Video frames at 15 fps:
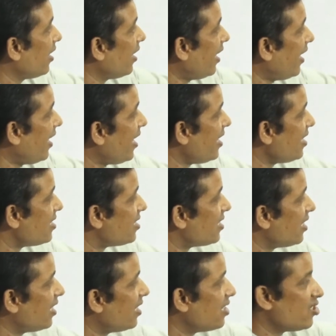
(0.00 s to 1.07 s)

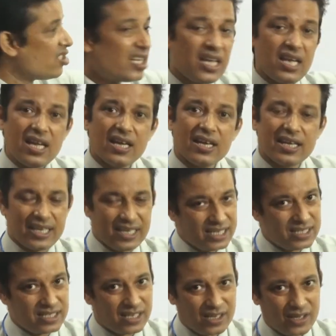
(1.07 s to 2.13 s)
ACD
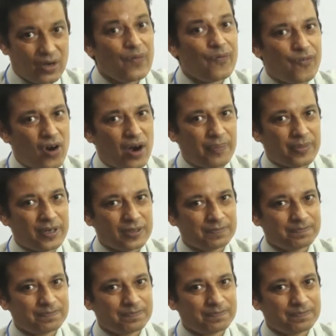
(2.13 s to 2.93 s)
is formed.